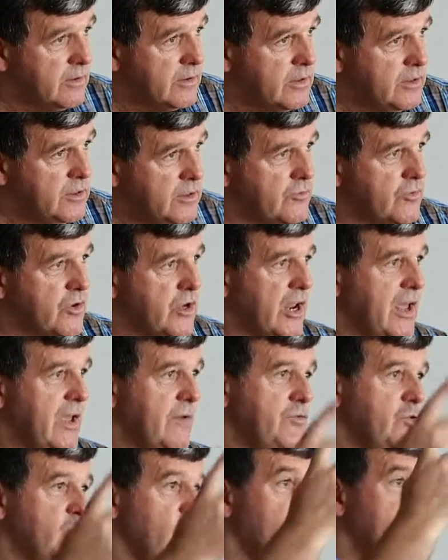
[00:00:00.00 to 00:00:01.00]
you've got to
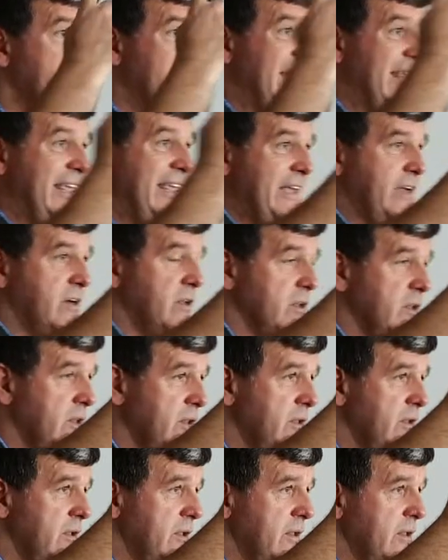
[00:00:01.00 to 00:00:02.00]
have your
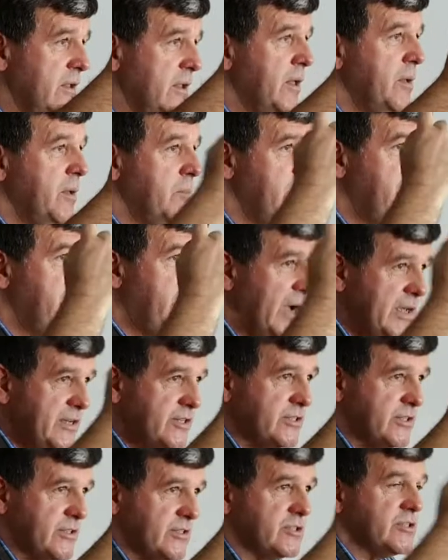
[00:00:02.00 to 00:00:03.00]
legal
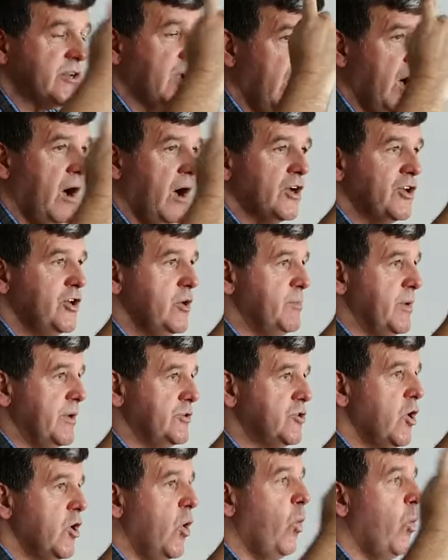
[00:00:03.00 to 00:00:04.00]
basis,
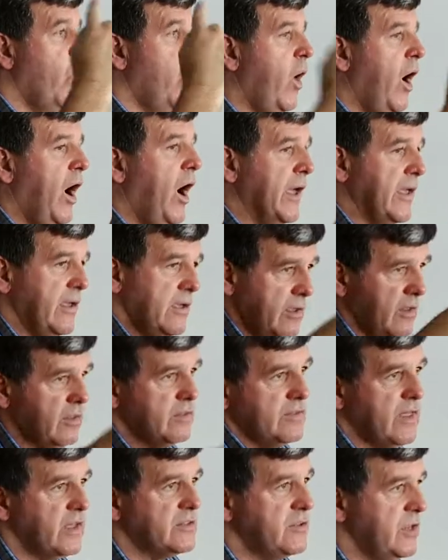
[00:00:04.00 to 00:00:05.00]
argument, why
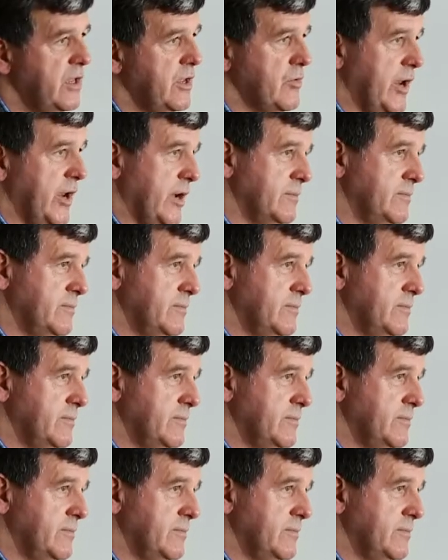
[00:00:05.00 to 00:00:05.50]
that area.